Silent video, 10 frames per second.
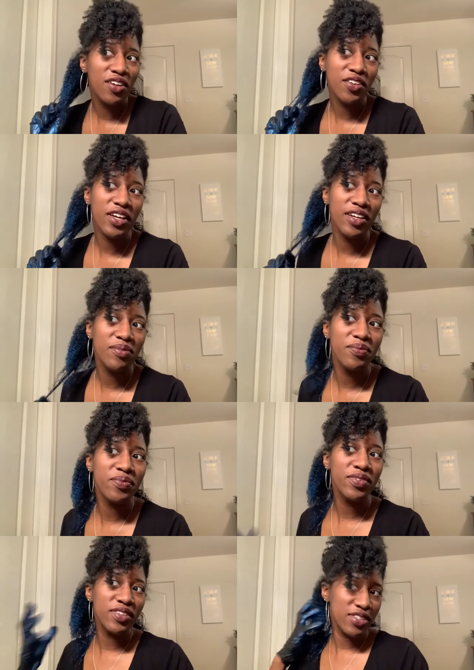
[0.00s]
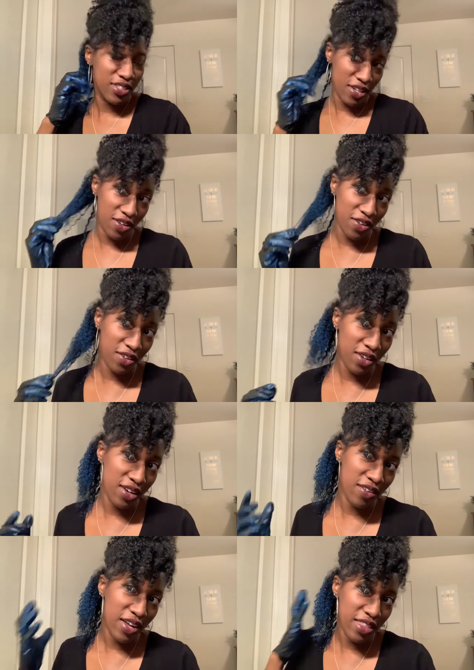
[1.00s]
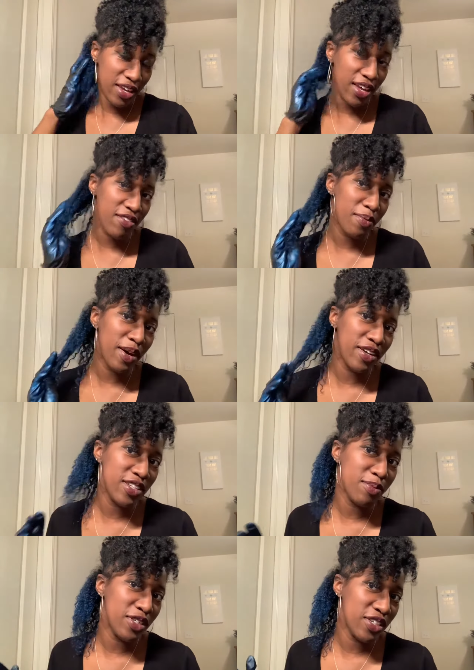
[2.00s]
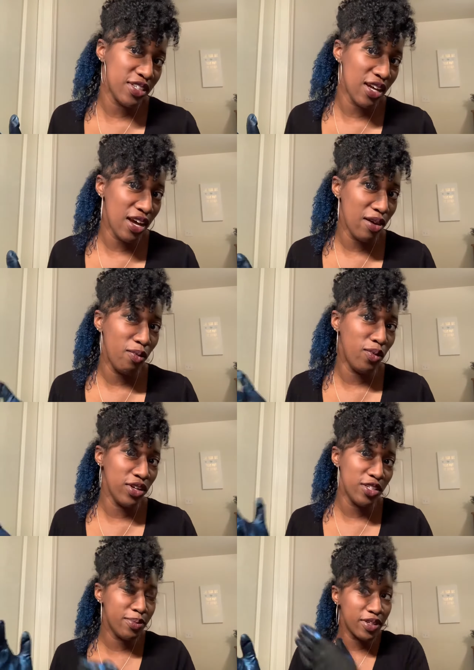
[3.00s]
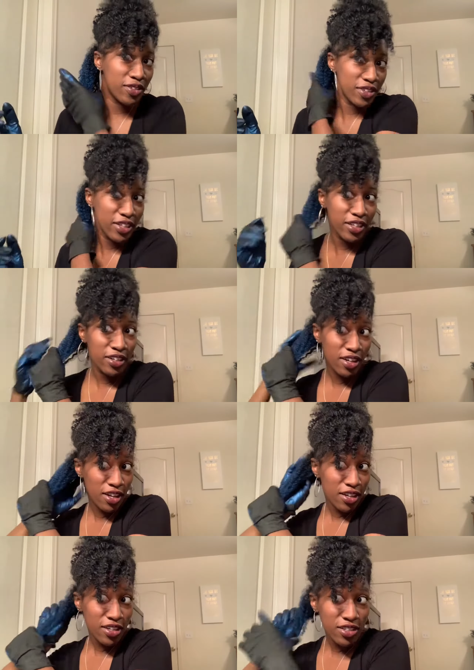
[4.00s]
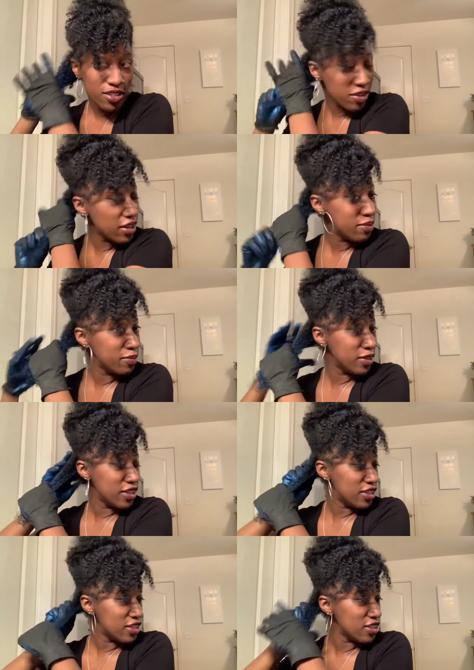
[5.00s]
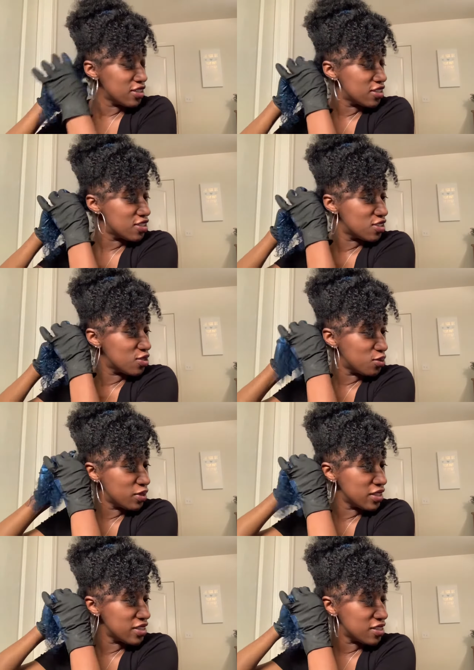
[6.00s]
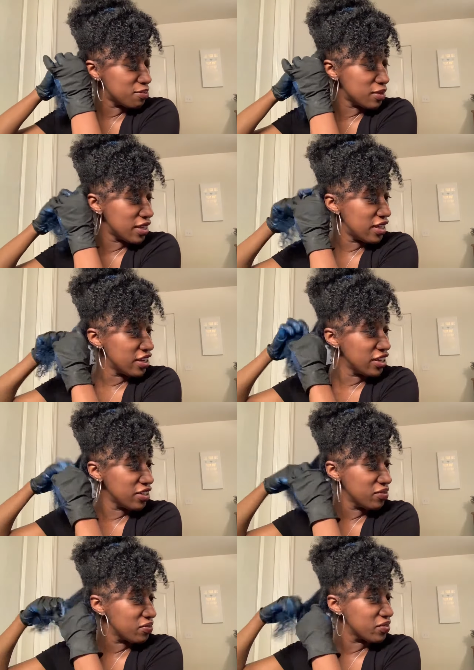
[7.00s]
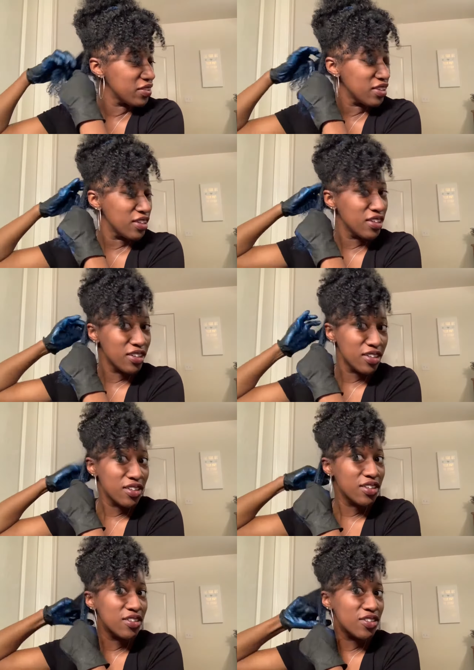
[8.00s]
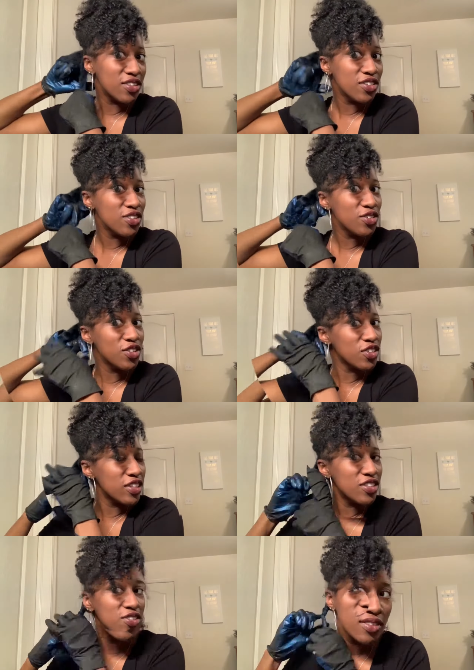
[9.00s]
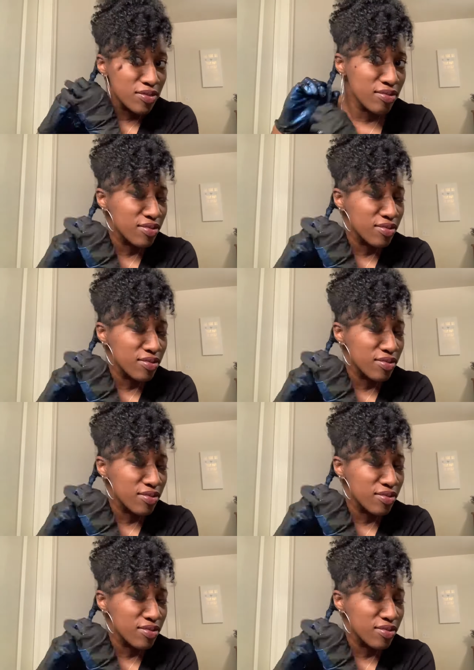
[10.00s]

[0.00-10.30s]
Okay, so now I think I have about as much as I want to put on here. So I'm gonna just twist my hair to a 2-strand twist.